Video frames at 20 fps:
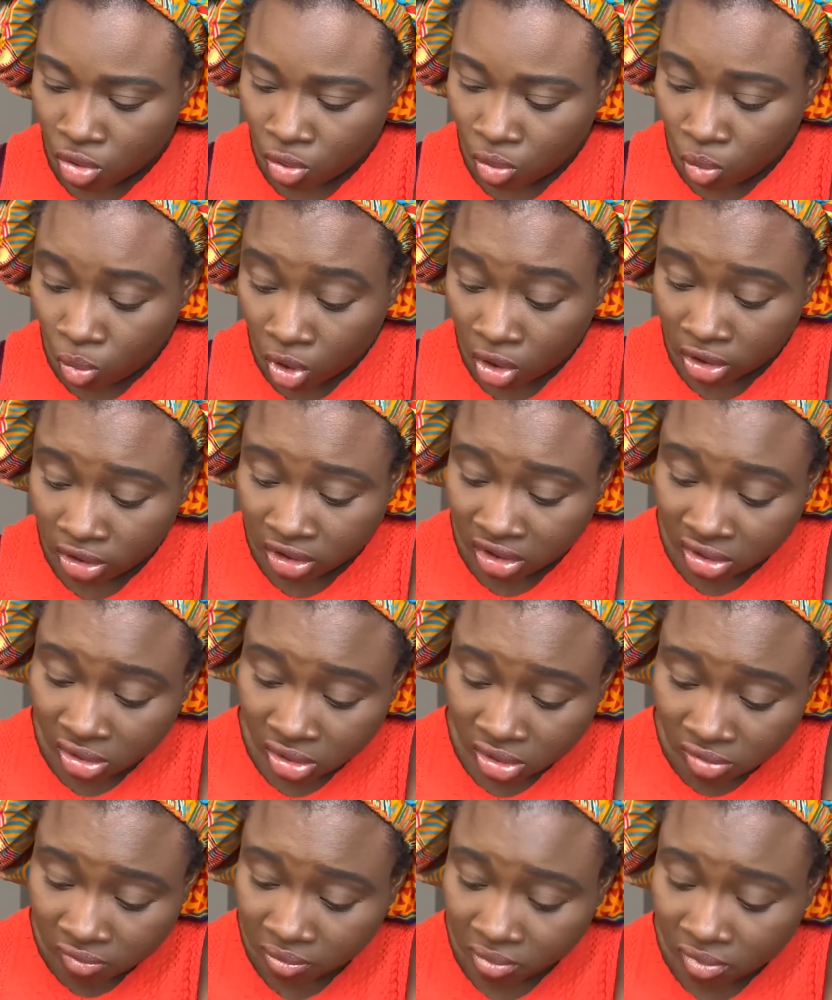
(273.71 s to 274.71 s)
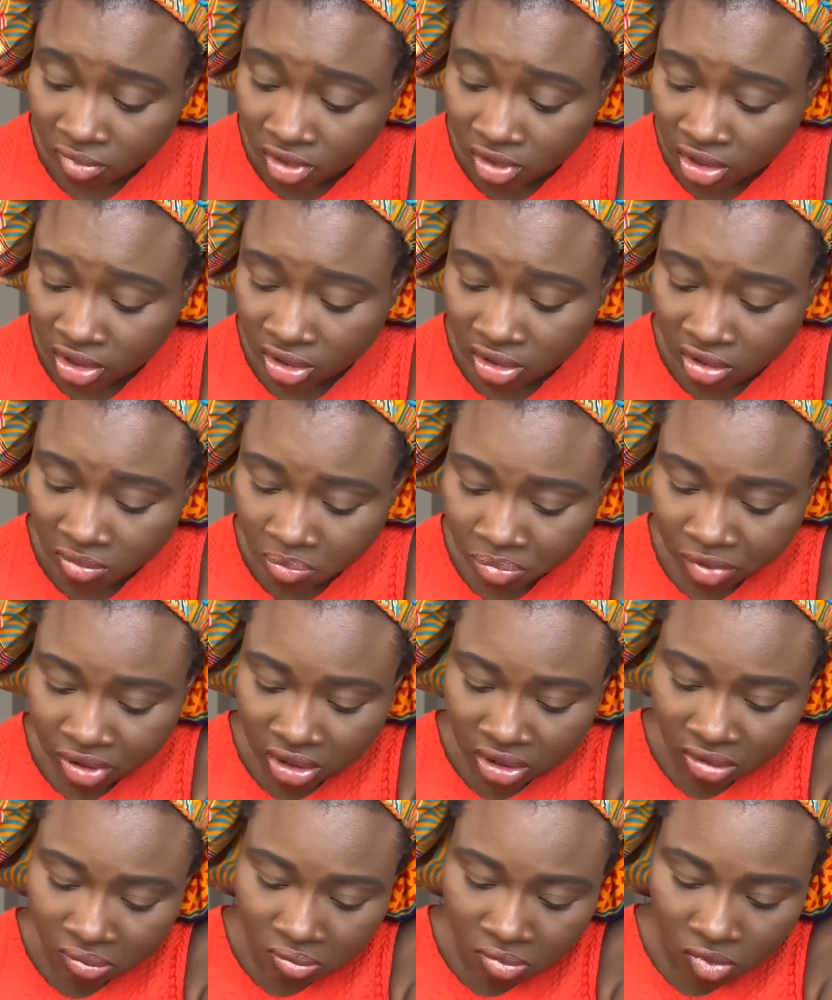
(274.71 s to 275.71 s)
One is a
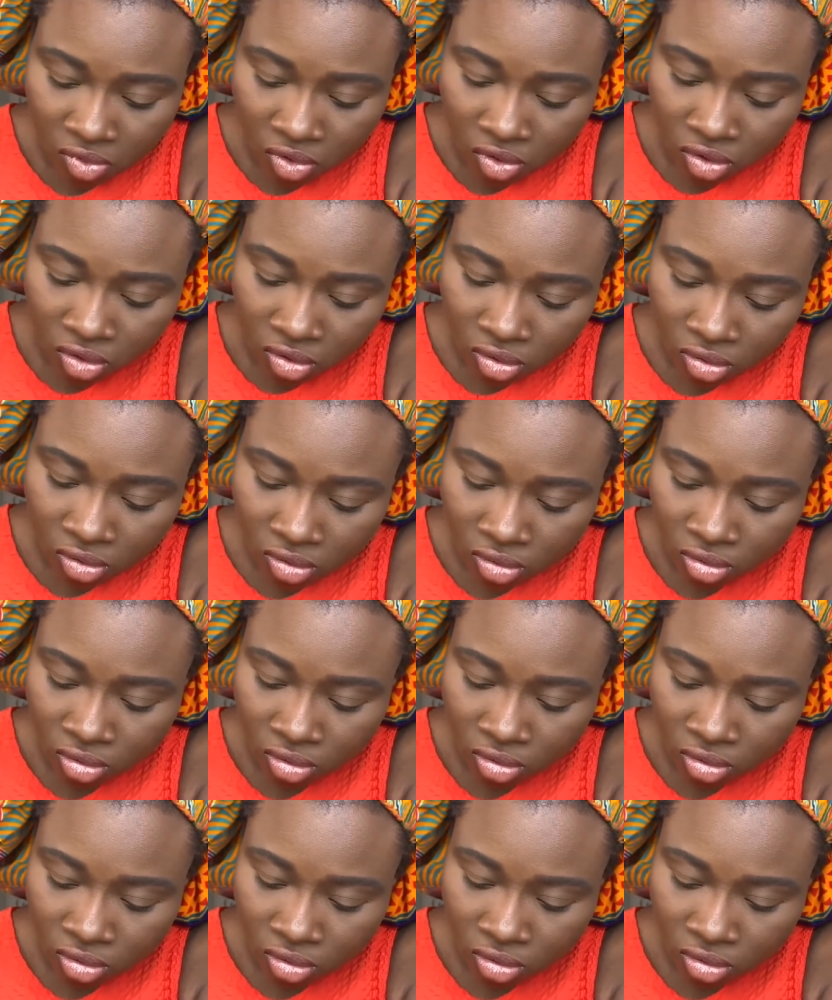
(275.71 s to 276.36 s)
bit more